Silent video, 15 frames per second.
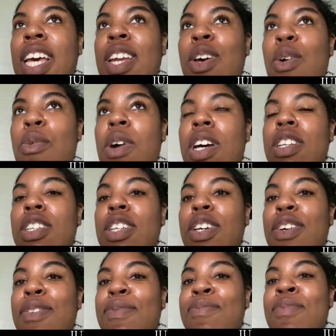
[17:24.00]
don't want
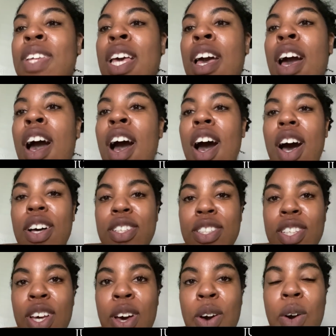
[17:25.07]
to.
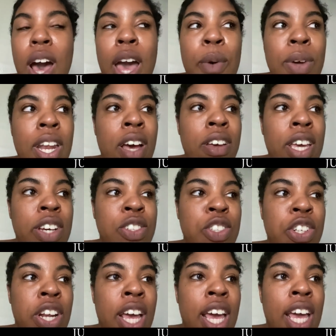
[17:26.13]
Also, I went out
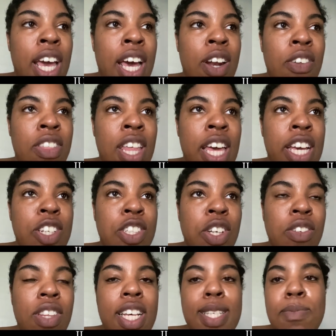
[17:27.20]
yesterday. I don't think I
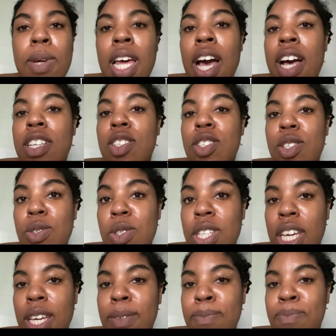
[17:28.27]
showed this, but I got
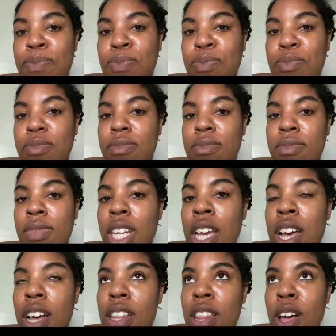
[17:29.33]
sushi,
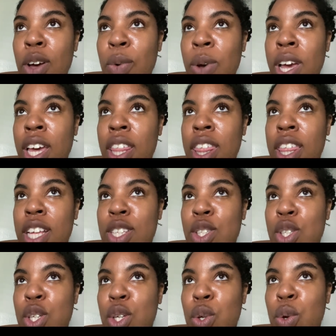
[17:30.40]
along with
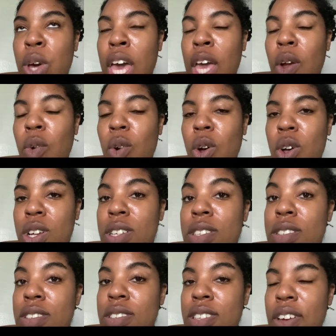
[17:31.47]
2 egg
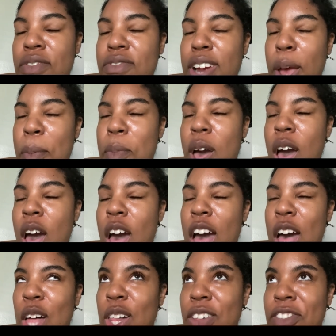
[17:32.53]
rolls from
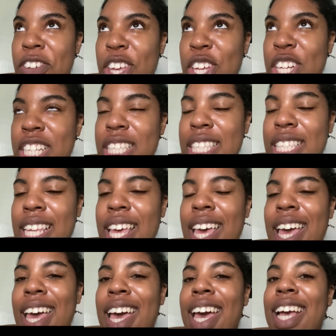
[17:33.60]
Whole Foods
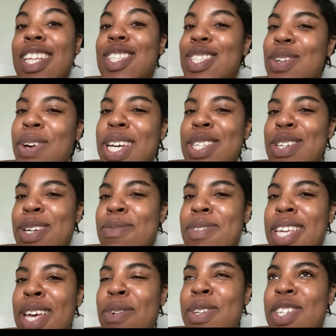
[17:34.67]
and 2 ice cream
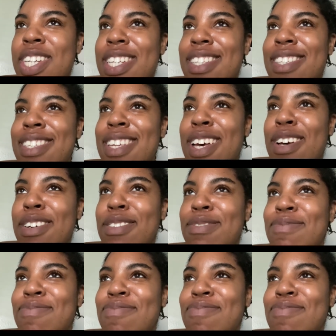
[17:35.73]
sandwiches. So,